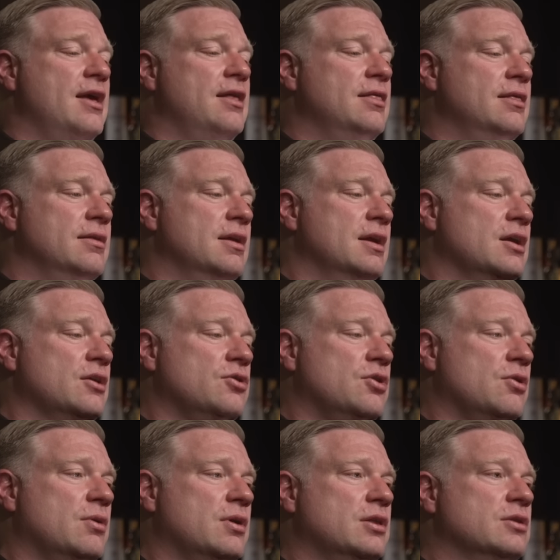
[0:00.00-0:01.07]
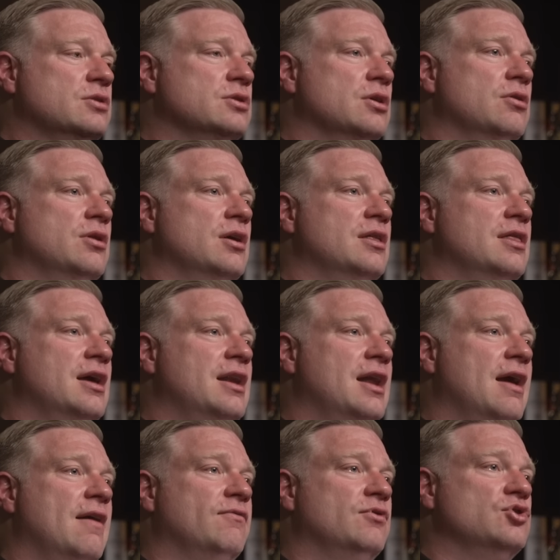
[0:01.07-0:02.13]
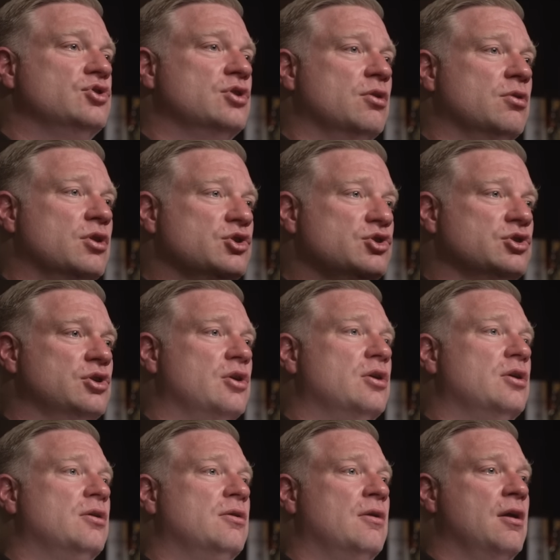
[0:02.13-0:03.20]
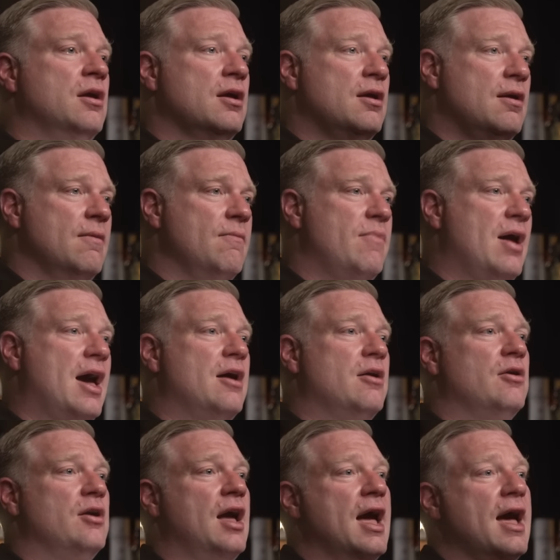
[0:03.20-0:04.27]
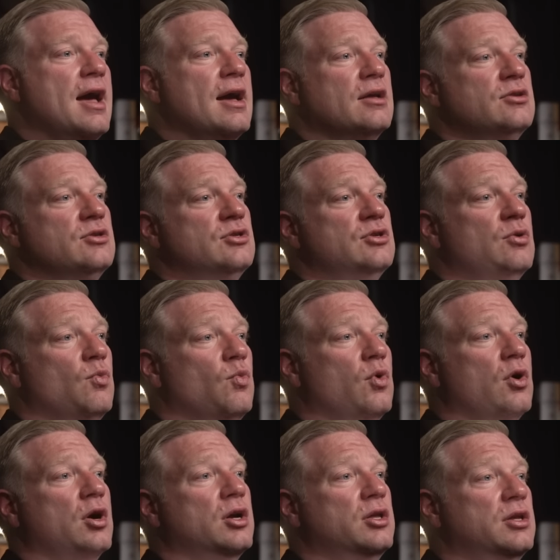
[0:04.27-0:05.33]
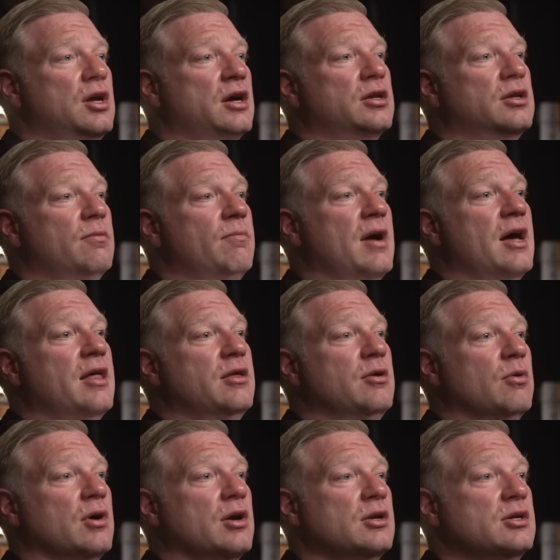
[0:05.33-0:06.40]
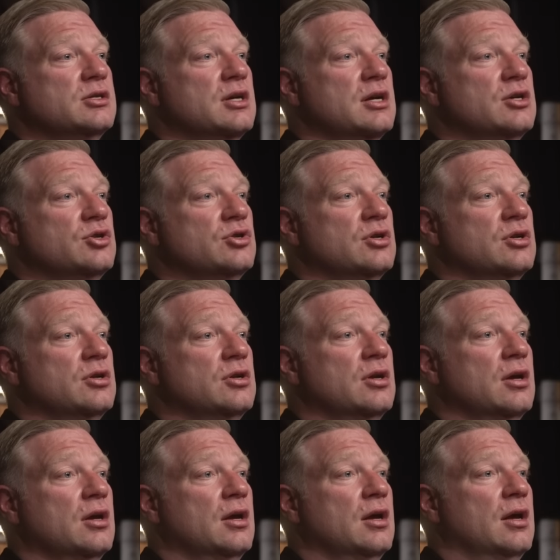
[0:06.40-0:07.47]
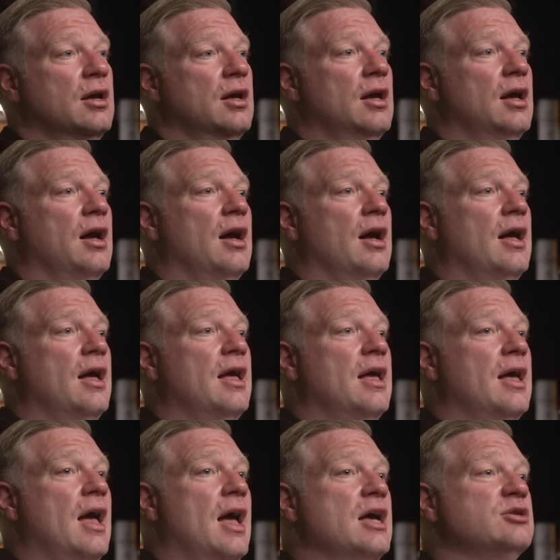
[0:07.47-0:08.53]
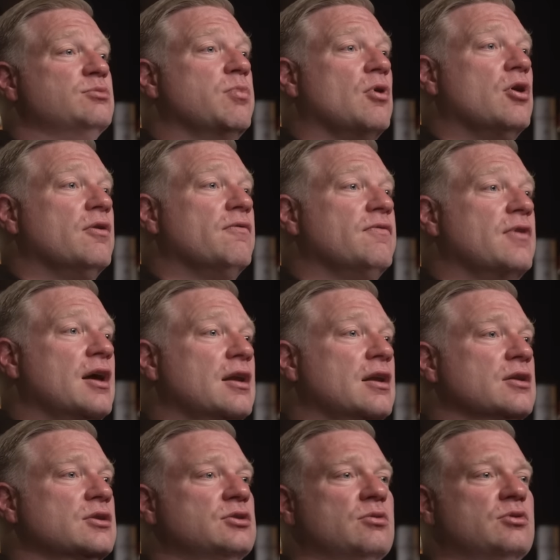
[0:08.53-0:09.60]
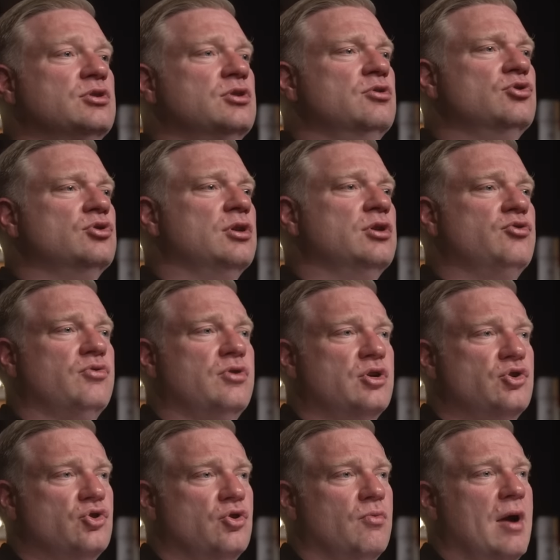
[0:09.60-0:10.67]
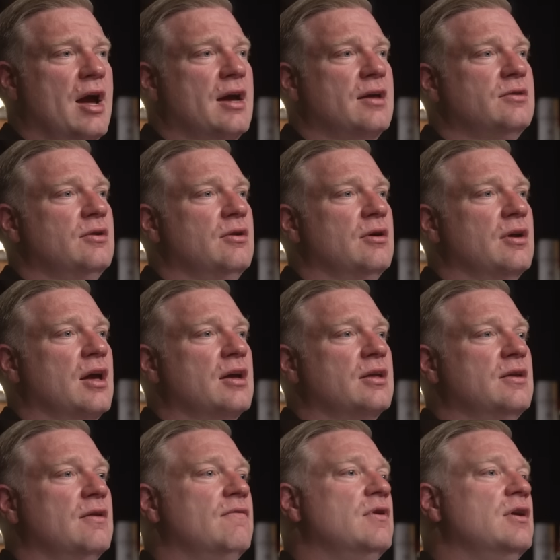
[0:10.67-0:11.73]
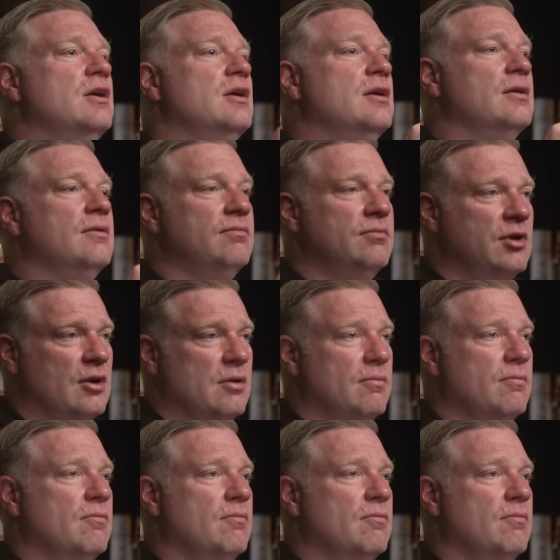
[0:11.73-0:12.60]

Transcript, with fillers: then in doing so, they then have to show that certain pattern acts were conducted by the organization uh, as part of that. And so it's usually traditional racketeering activity, you know,